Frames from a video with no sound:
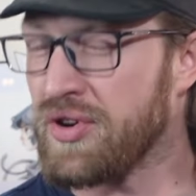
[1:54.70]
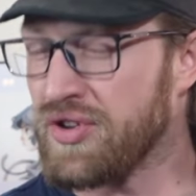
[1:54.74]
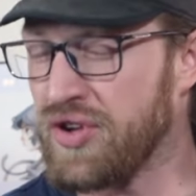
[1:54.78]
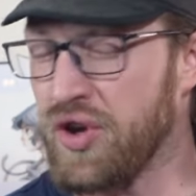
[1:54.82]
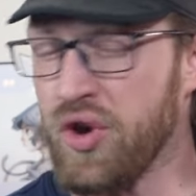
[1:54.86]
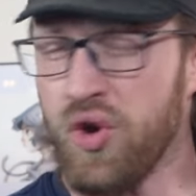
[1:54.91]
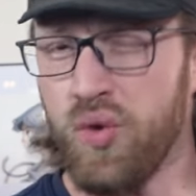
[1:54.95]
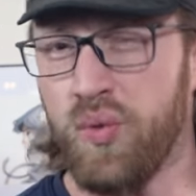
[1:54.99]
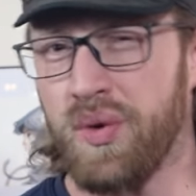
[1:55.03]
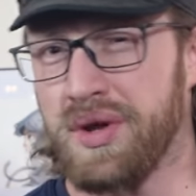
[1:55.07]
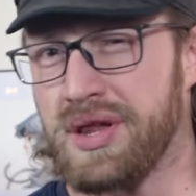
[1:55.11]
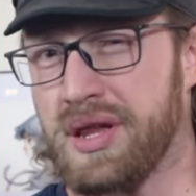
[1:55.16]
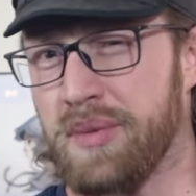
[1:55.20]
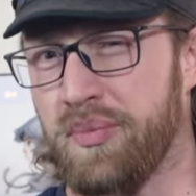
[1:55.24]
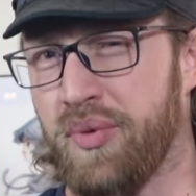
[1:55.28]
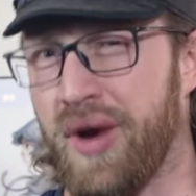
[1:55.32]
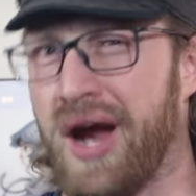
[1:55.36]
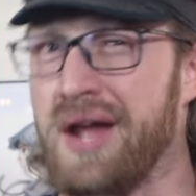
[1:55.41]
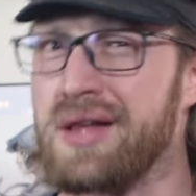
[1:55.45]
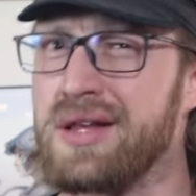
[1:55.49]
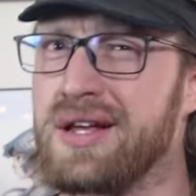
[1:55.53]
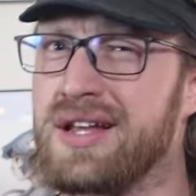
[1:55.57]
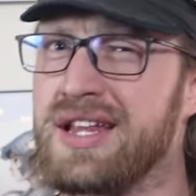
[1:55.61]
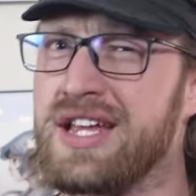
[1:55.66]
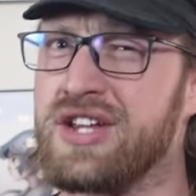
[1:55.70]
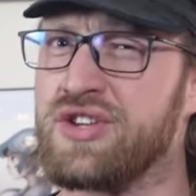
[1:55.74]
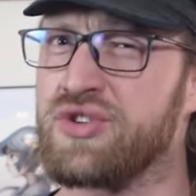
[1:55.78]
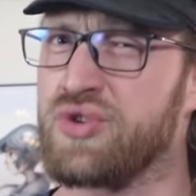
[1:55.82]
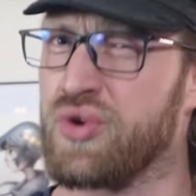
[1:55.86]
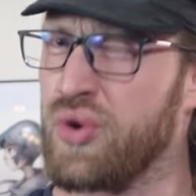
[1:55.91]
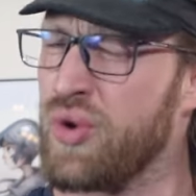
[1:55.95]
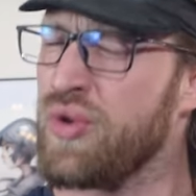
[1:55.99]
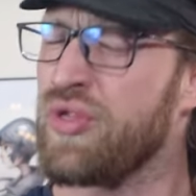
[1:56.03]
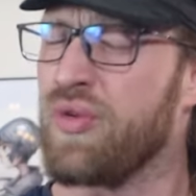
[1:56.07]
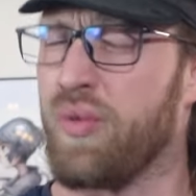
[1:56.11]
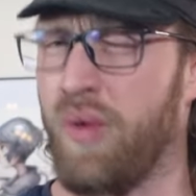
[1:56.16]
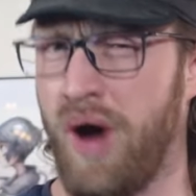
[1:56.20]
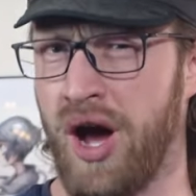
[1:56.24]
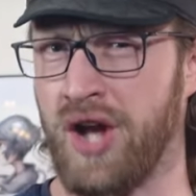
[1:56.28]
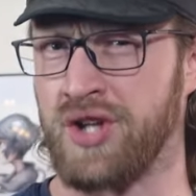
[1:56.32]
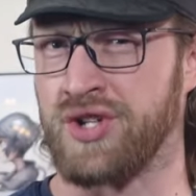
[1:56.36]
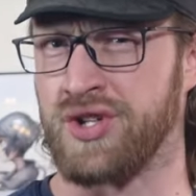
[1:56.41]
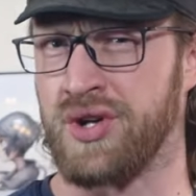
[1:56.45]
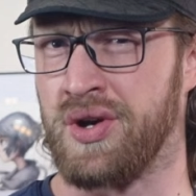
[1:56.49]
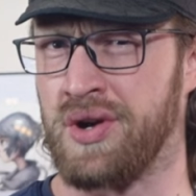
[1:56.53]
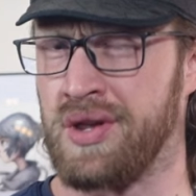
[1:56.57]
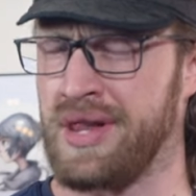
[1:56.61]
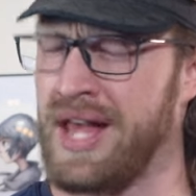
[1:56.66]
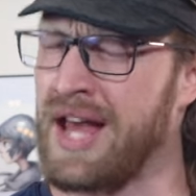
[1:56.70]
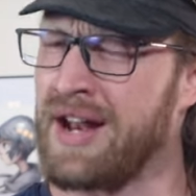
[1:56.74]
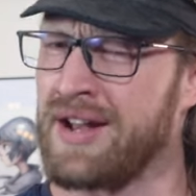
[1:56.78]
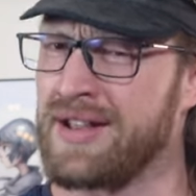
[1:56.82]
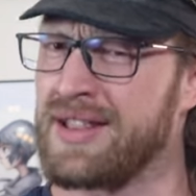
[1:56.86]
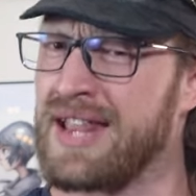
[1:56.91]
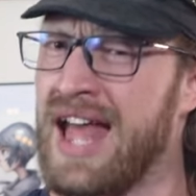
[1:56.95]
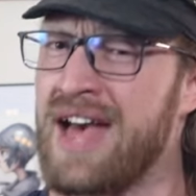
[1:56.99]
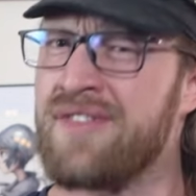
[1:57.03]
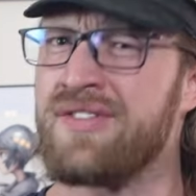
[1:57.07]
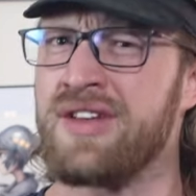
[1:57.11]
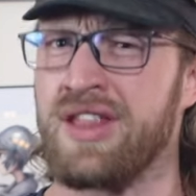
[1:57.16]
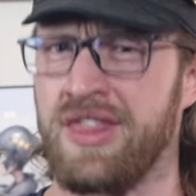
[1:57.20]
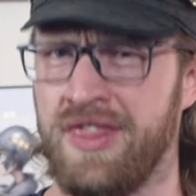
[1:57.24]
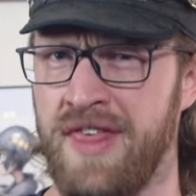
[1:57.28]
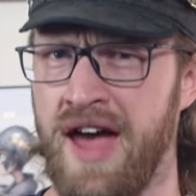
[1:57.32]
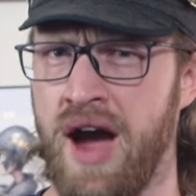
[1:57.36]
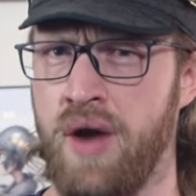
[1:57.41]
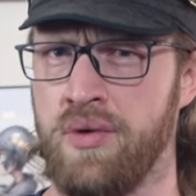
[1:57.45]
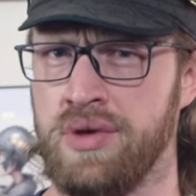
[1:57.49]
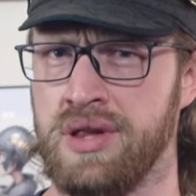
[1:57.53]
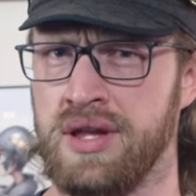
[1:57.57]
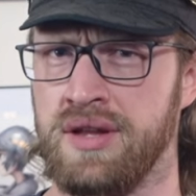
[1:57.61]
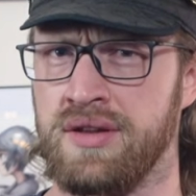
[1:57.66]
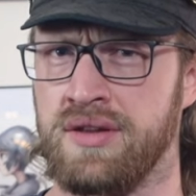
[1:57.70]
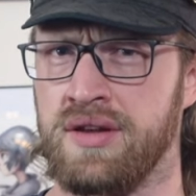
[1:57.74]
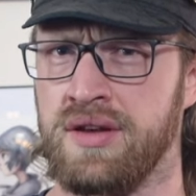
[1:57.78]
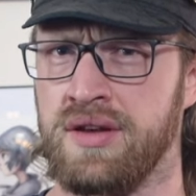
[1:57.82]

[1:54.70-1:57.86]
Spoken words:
two was surprisingly Truth Watchers at 11,000,